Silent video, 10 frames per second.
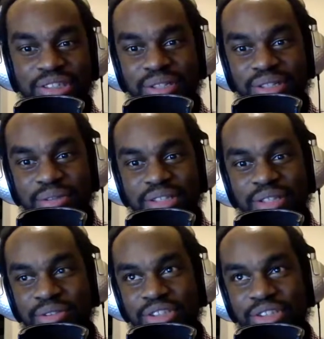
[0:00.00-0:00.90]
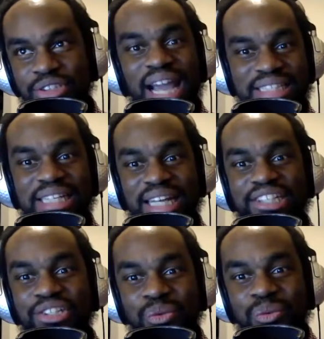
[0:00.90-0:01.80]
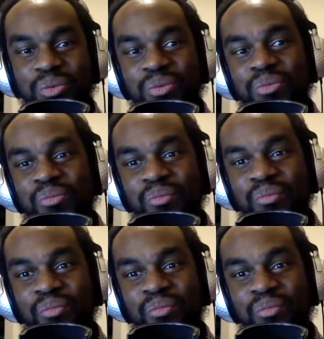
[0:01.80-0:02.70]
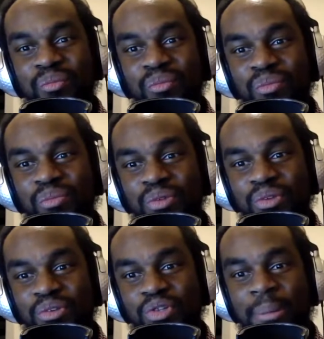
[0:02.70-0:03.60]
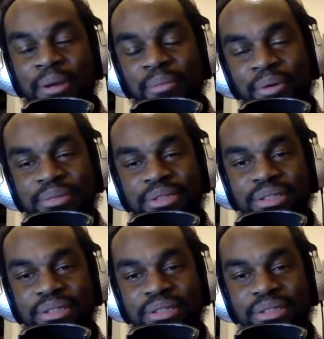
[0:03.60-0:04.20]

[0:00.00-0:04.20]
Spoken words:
That was the closest one that actually lets you swap out modems.